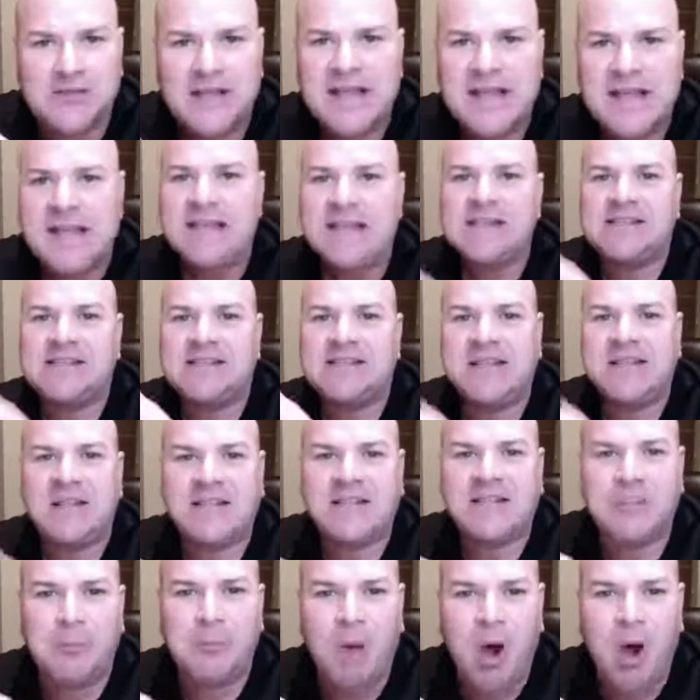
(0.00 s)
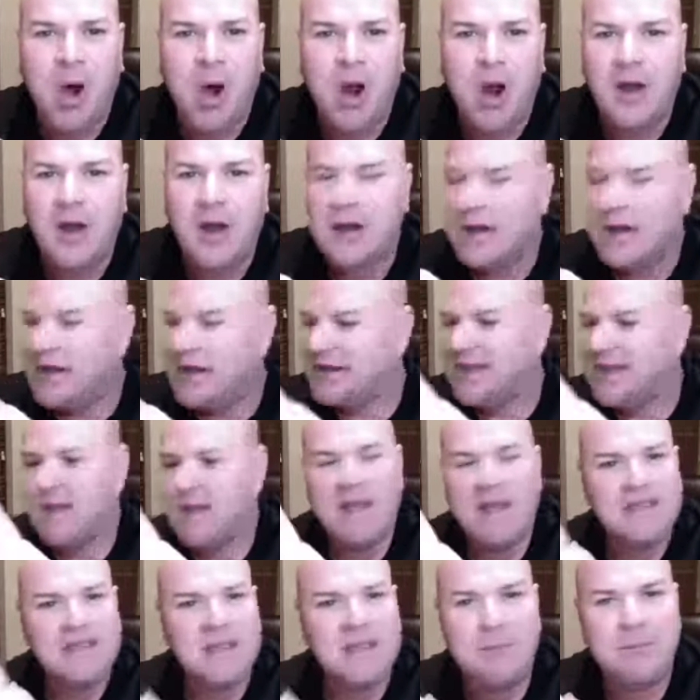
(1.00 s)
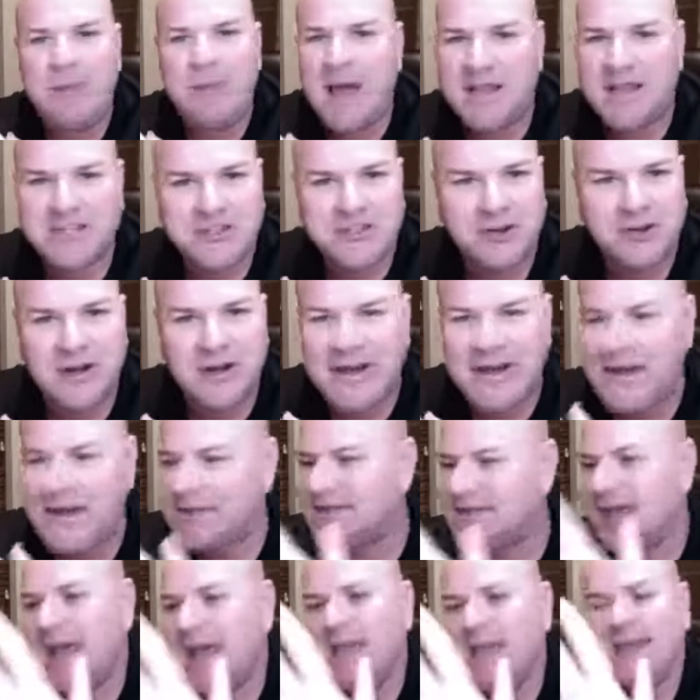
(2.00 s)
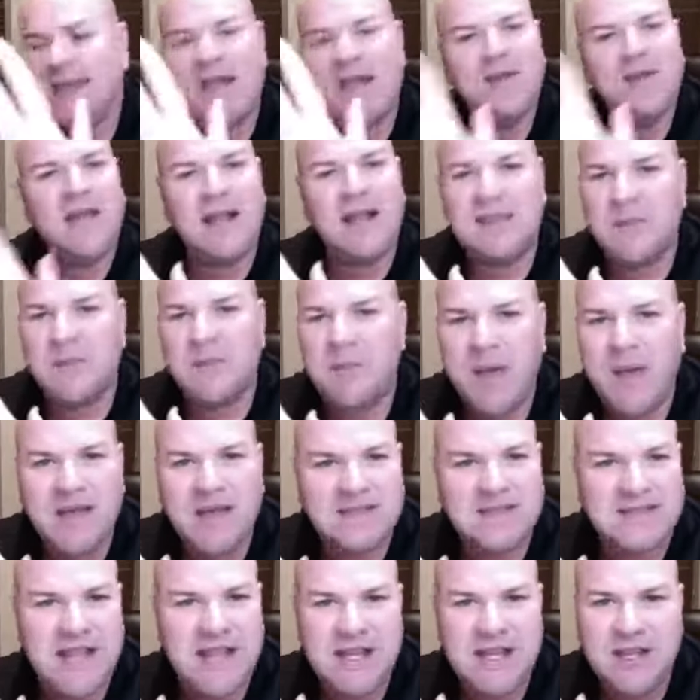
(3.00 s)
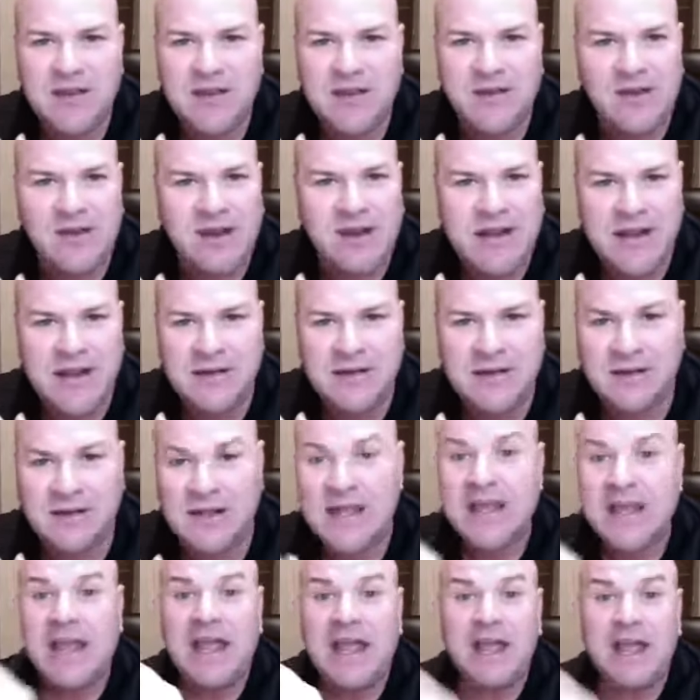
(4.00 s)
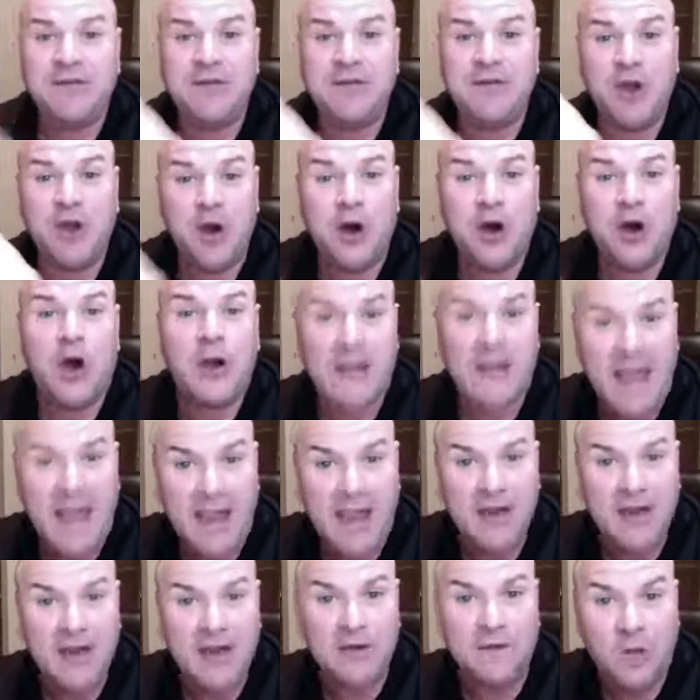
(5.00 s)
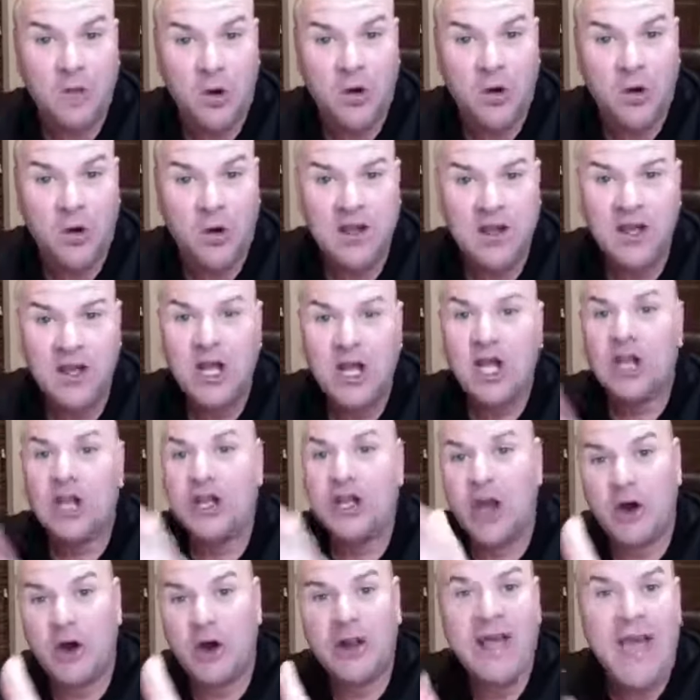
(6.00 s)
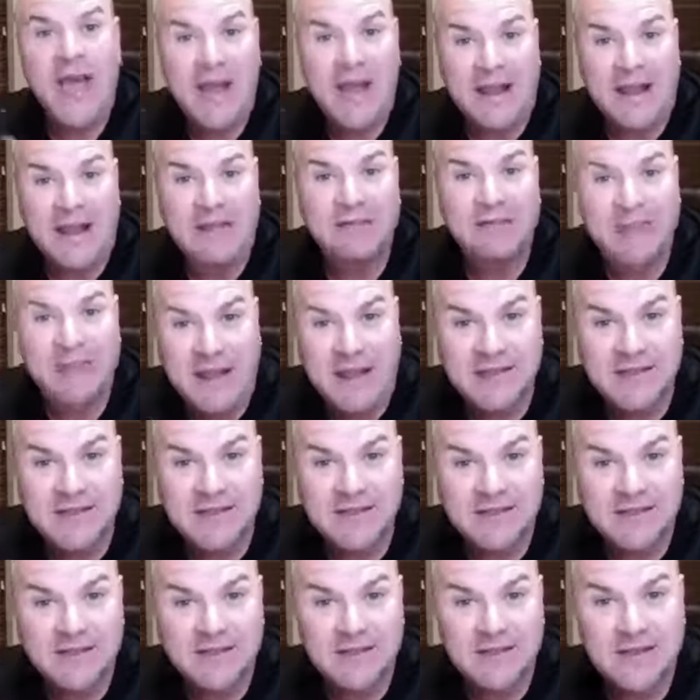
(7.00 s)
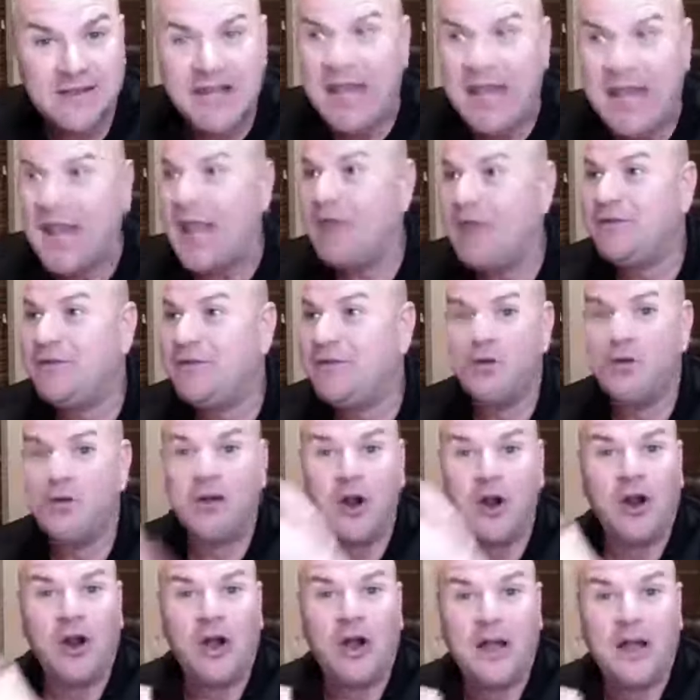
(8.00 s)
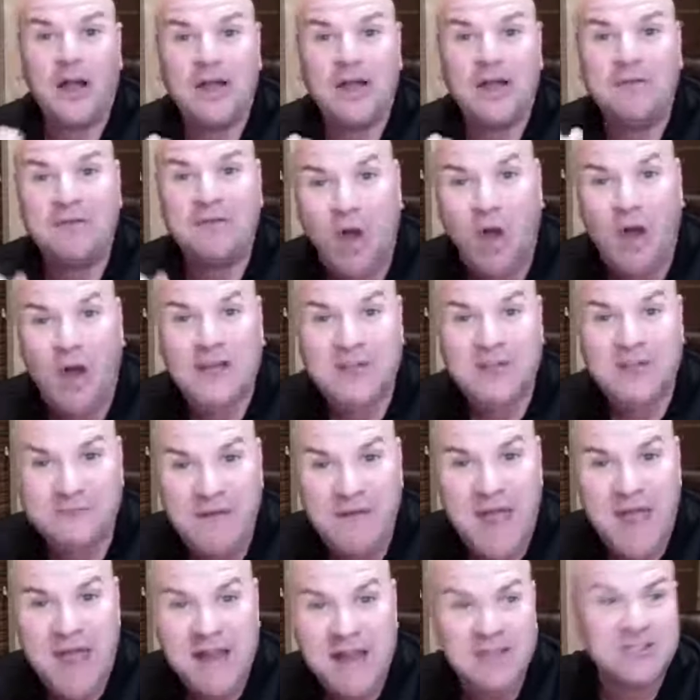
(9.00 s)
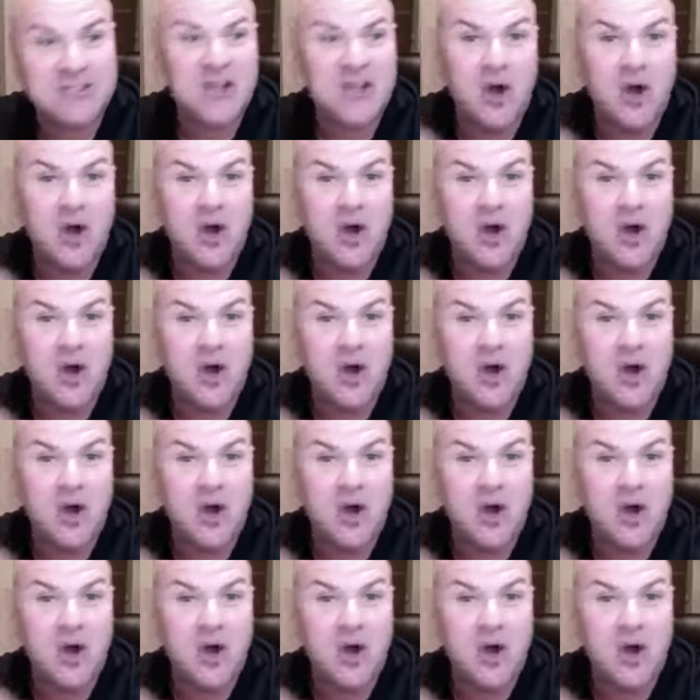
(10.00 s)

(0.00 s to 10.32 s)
Sit at the bar. They make the best drinks. They've got the best steak you ever eaten. If you go to Orlando, Florida, go to Eddie V's. If you go to Las Vegas, go to